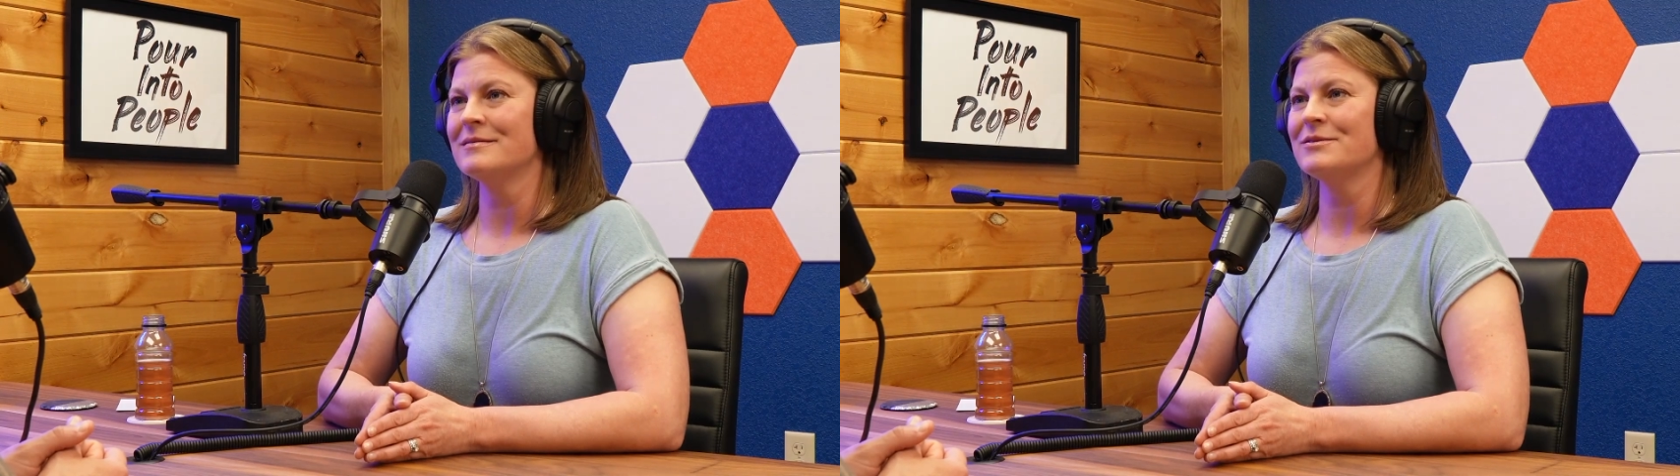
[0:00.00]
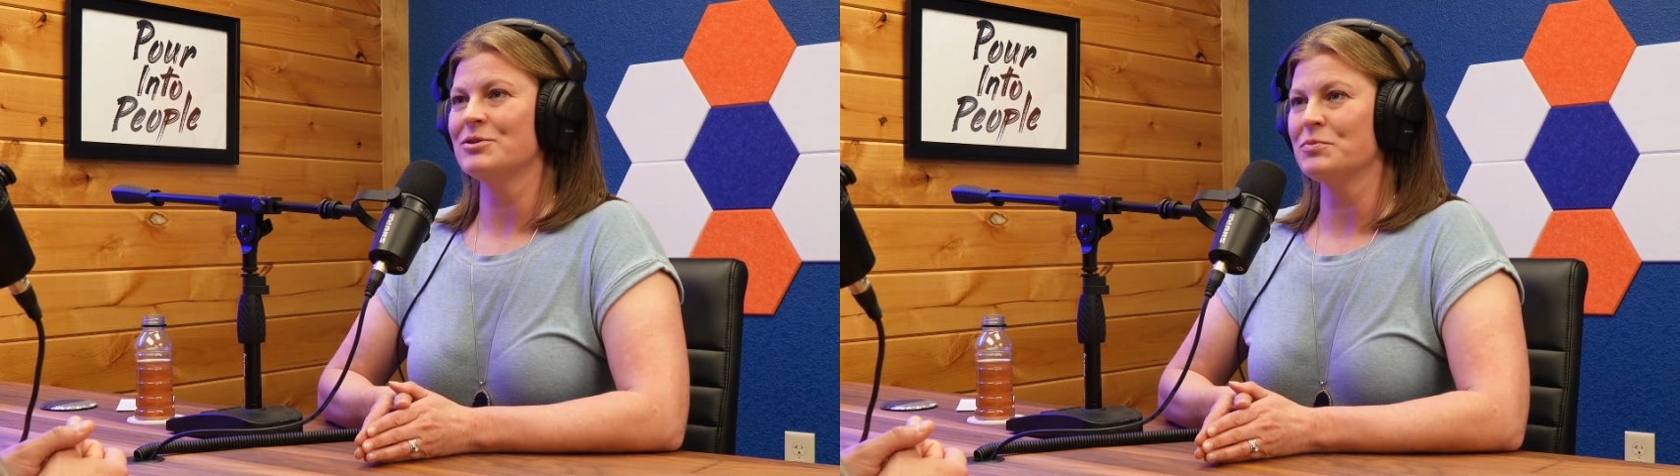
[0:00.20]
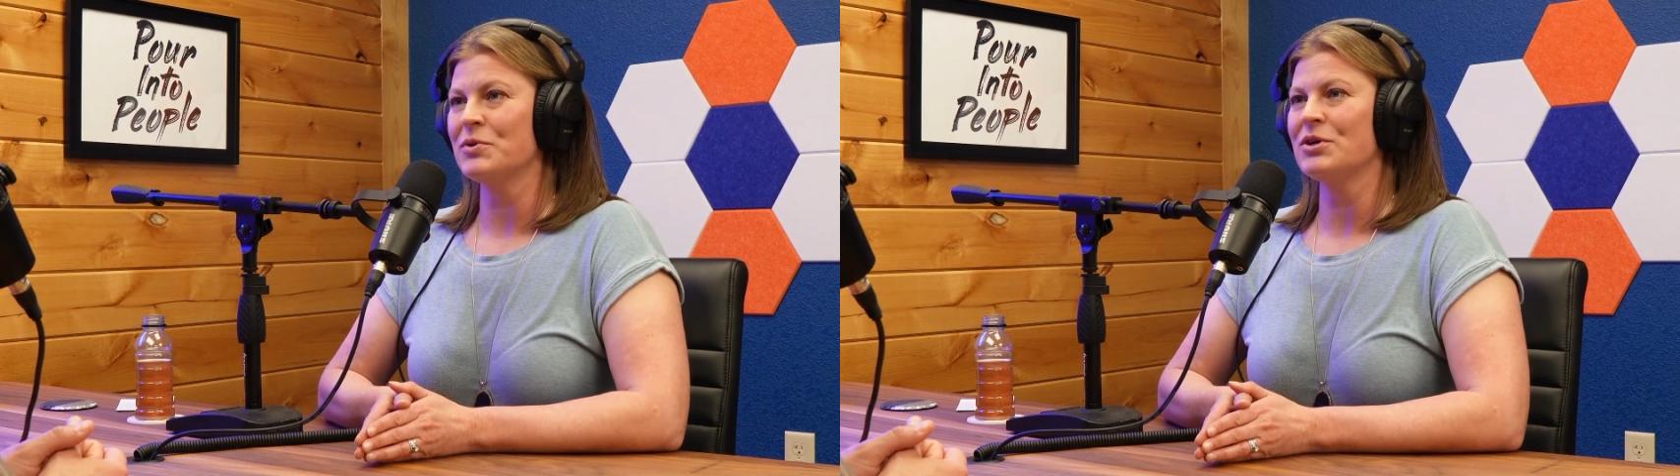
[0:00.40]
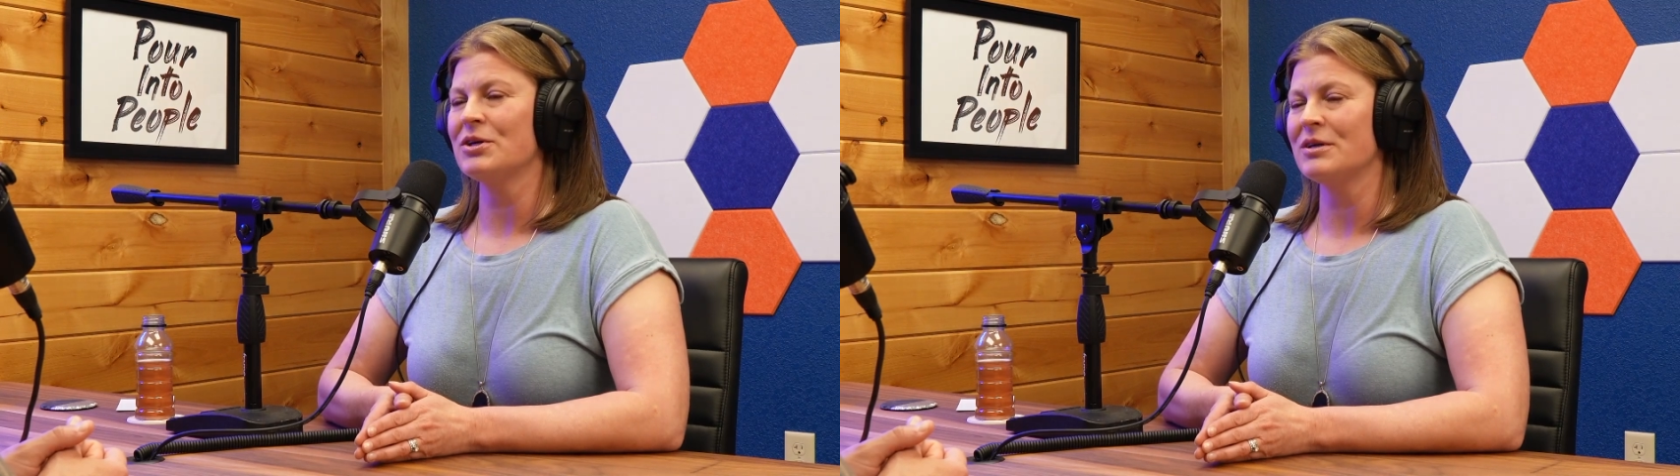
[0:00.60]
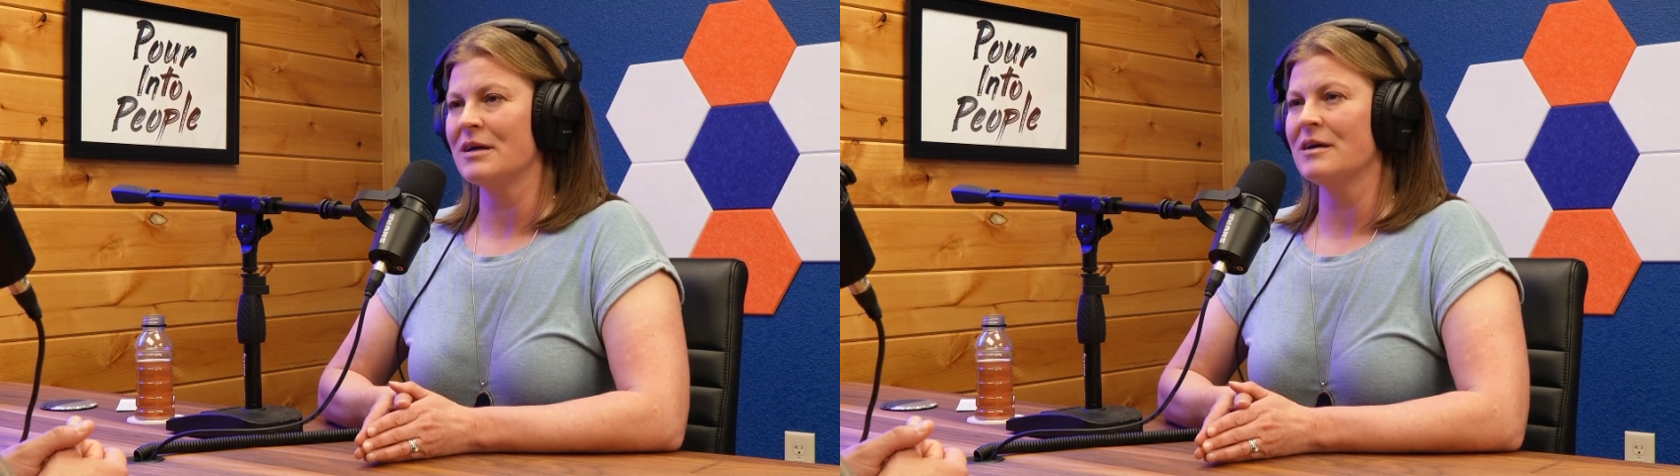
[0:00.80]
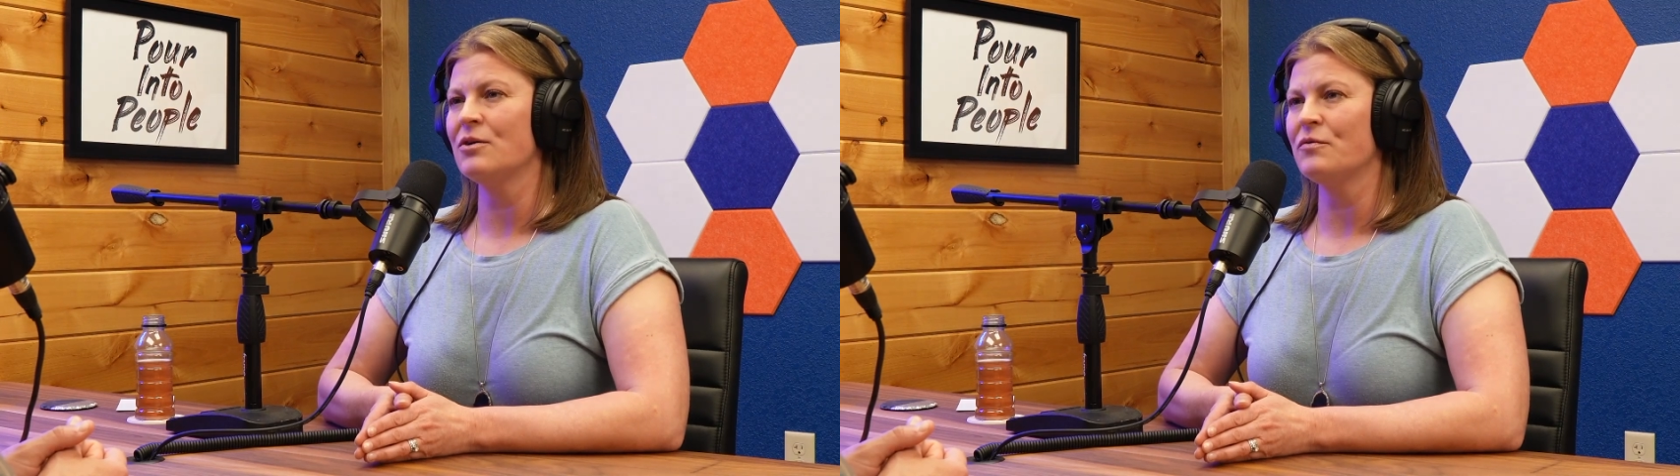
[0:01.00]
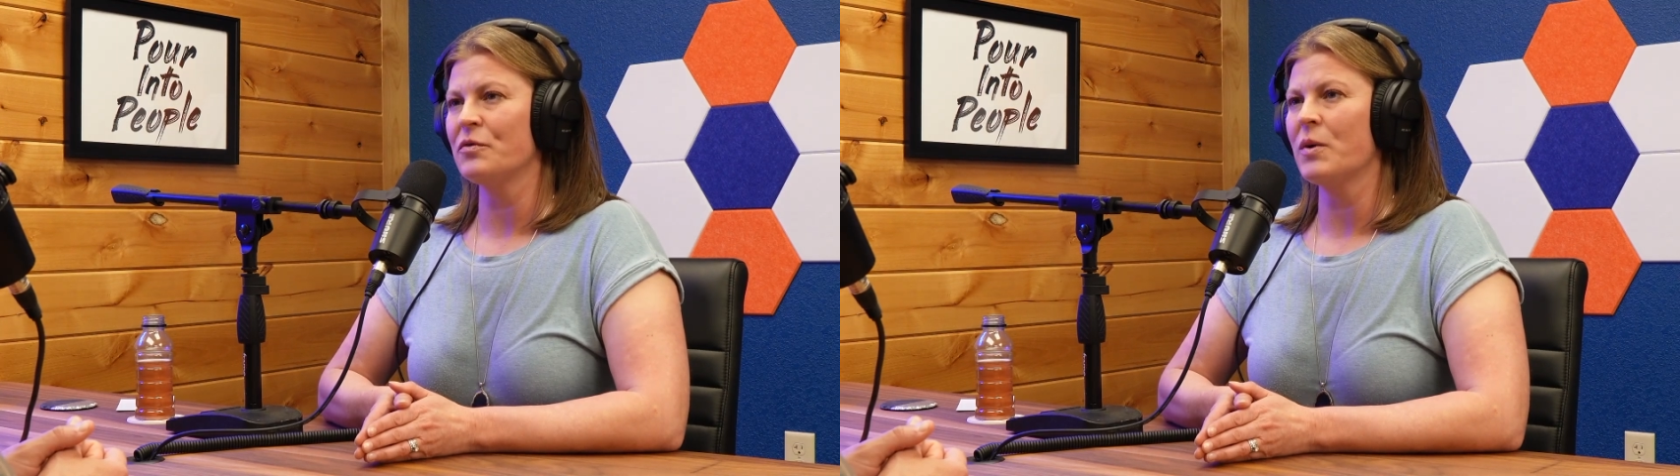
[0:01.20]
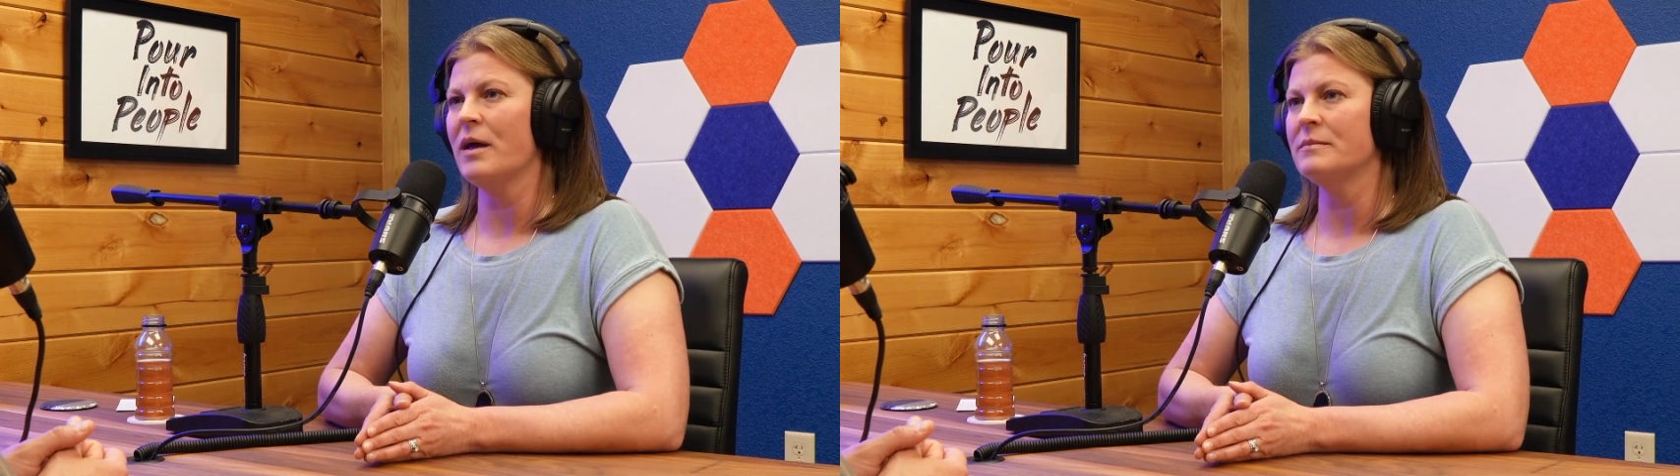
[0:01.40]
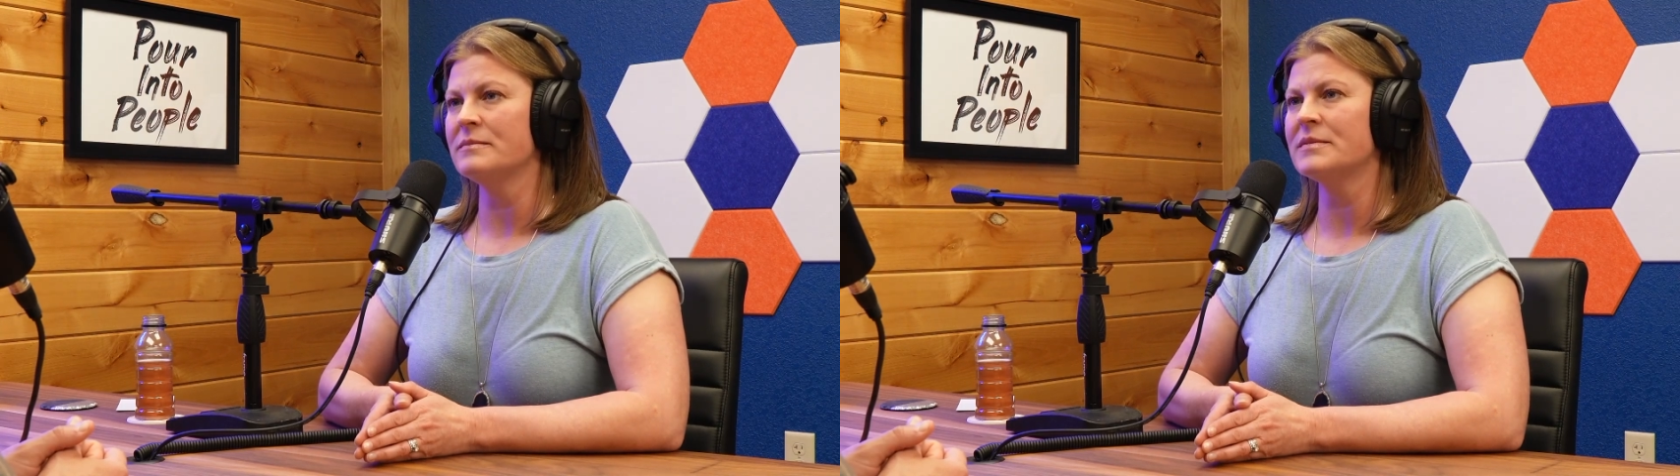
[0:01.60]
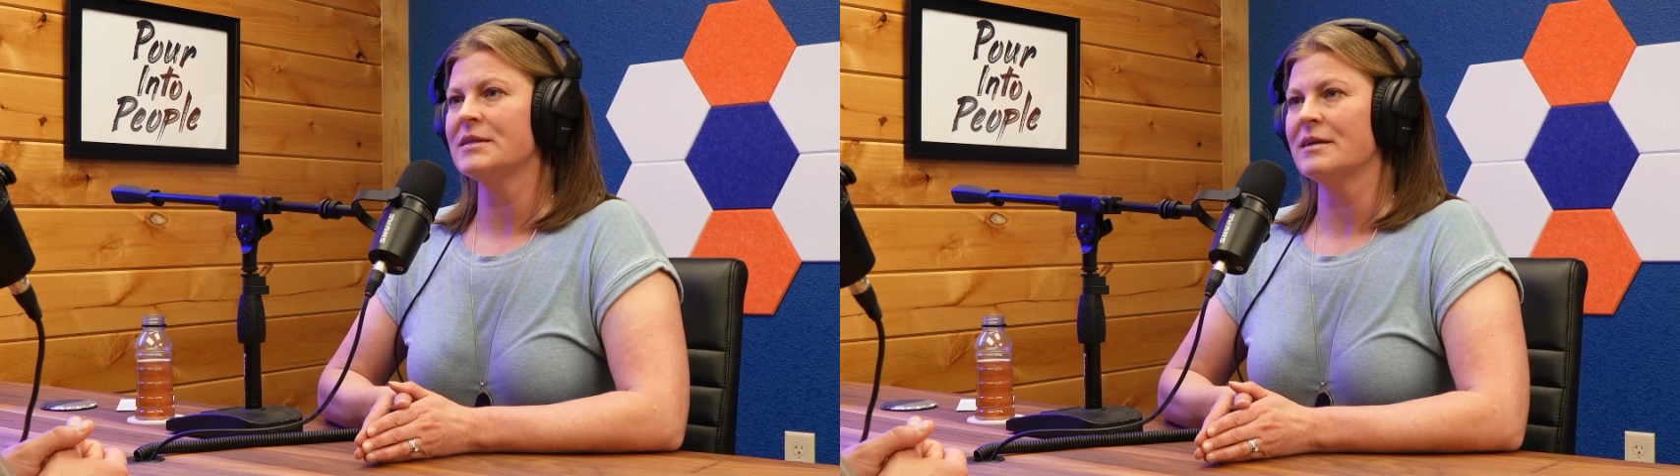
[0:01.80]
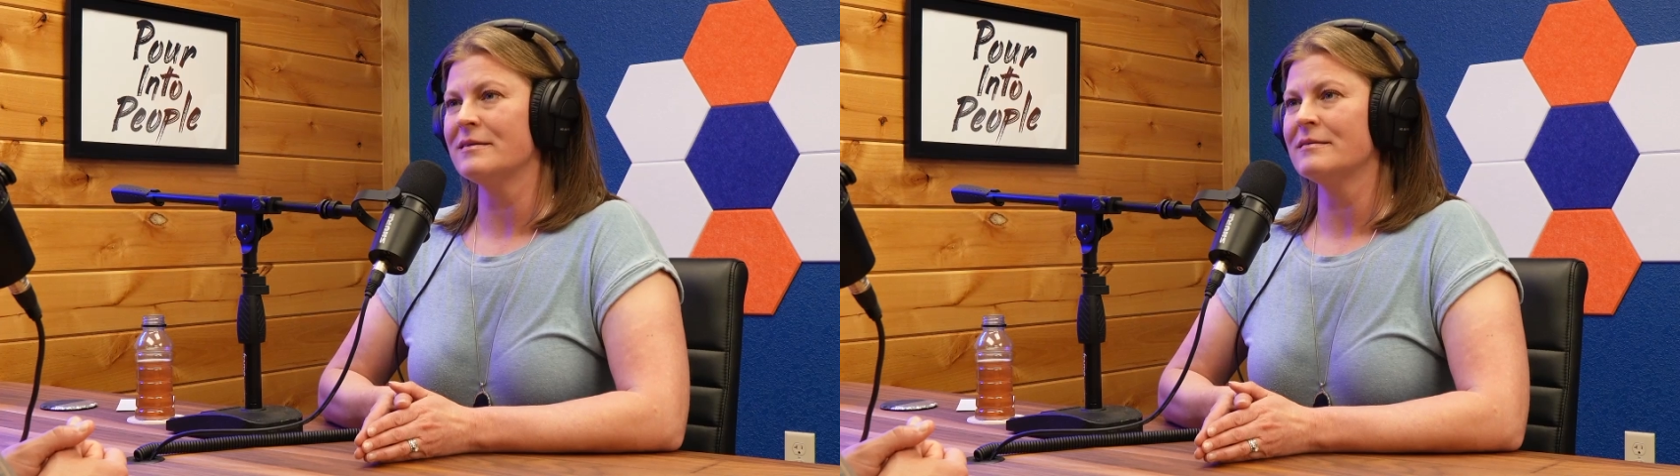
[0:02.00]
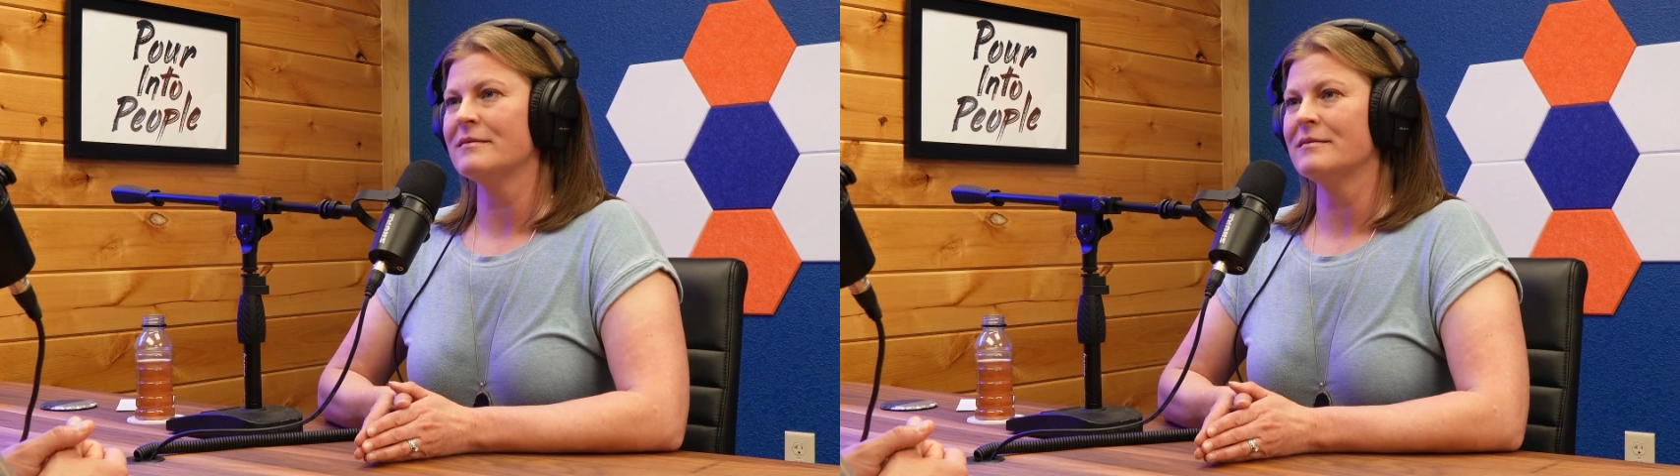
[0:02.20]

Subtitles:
super overwhelms and